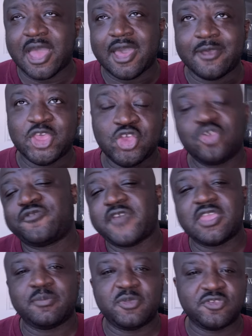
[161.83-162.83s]
a huge
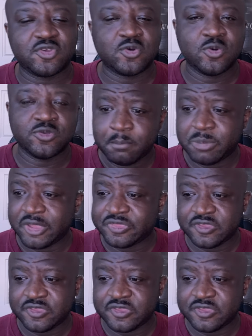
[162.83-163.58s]
fan of musicals, but